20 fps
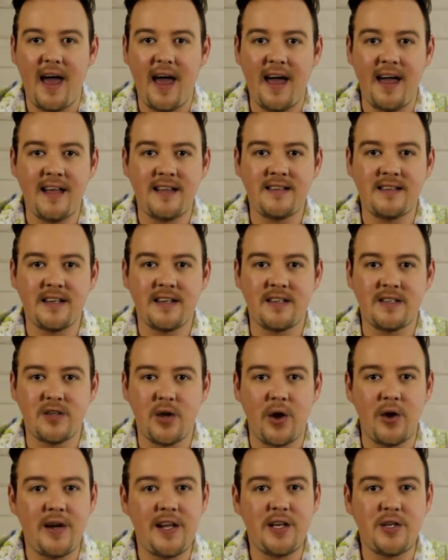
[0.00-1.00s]
and it's
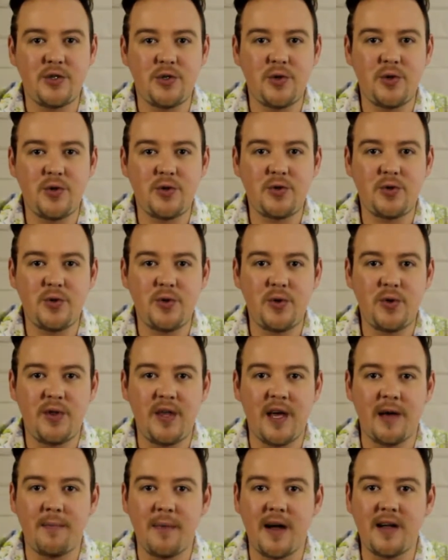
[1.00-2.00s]
only due to
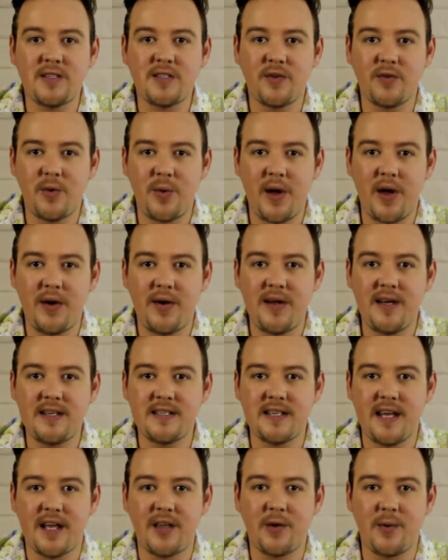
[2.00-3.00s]
the amount of
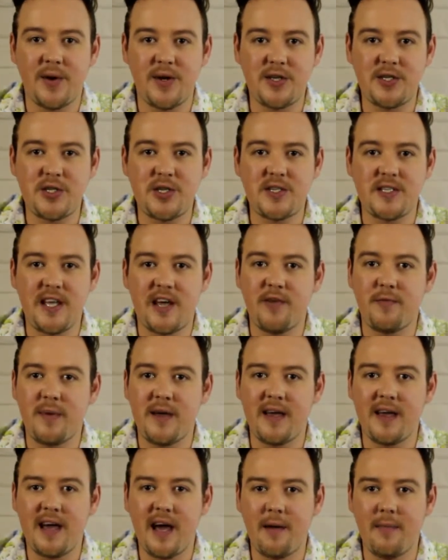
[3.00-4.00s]
queries and questions that have
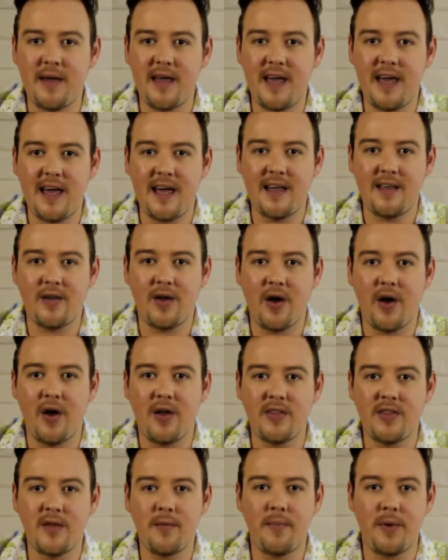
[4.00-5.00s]
been coming in
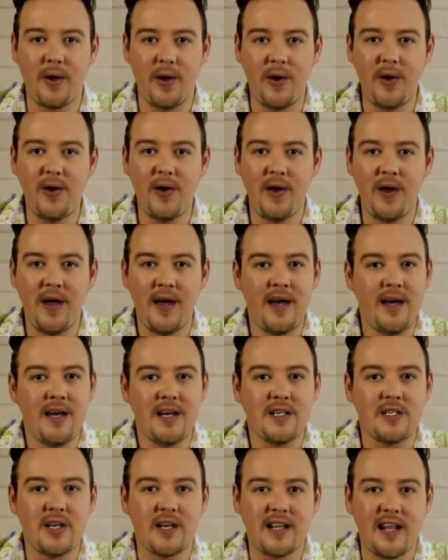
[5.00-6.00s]
on the blog.
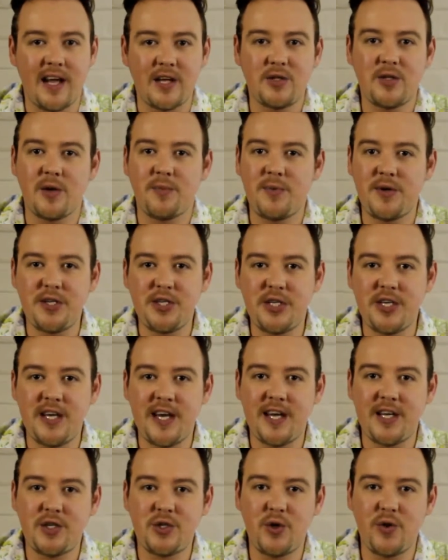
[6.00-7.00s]
So I'd like to
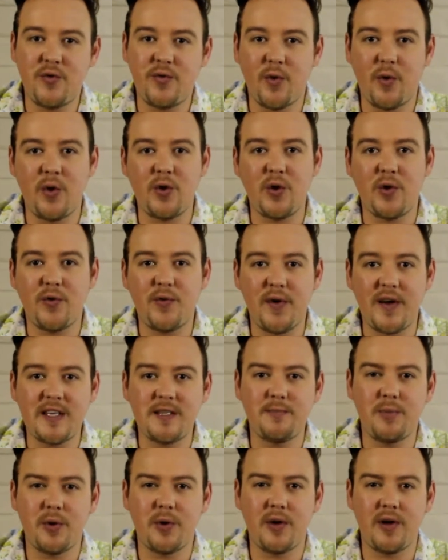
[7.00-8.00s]
appreciate you for all your
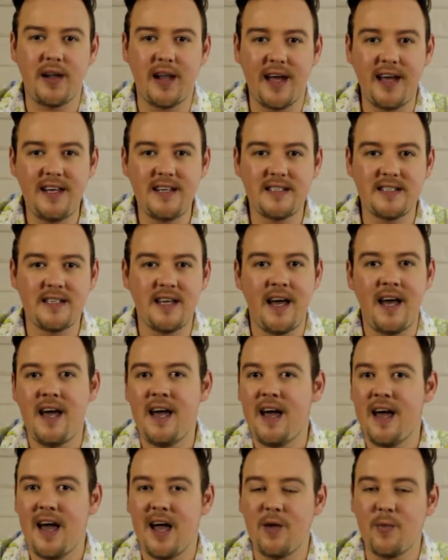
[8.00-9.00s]
Facebook likes,
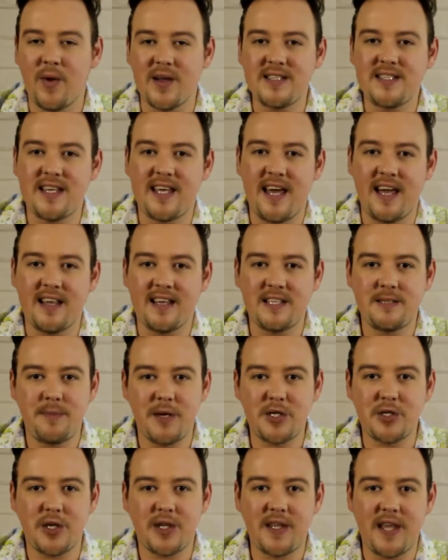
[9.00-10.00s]
and once again a
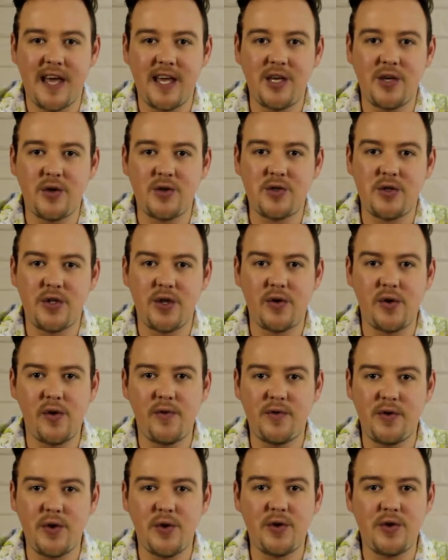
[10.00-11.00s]
special thank you to the
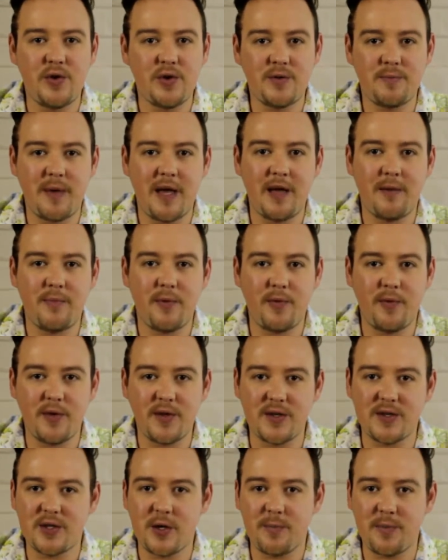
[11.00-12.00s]
Review newspaper for
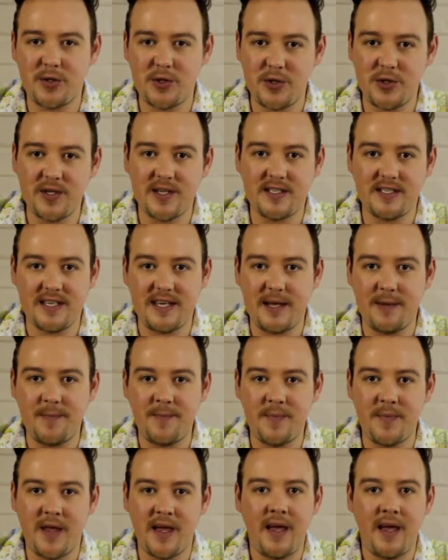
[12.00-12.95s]
this opportunity.